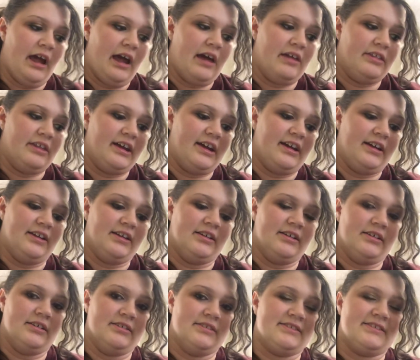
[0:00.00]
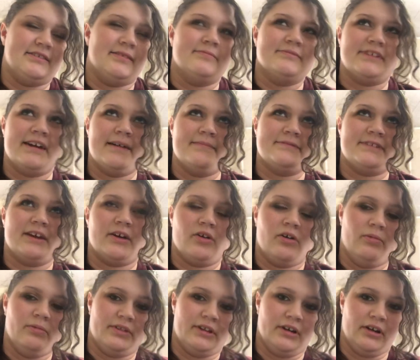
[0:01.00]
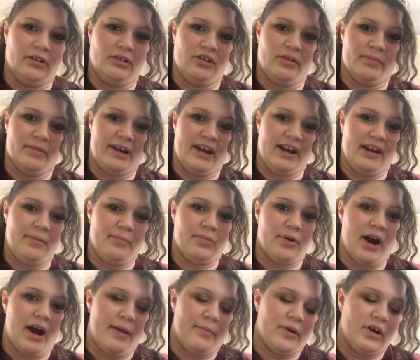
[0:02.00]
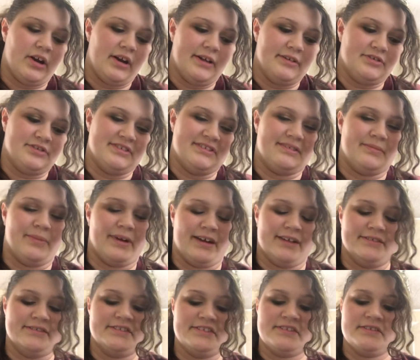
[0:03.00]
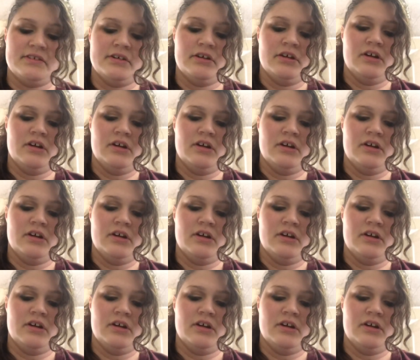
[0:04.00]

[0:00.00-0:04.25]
and then sometimes I go in with an illuminating primer. It just depends.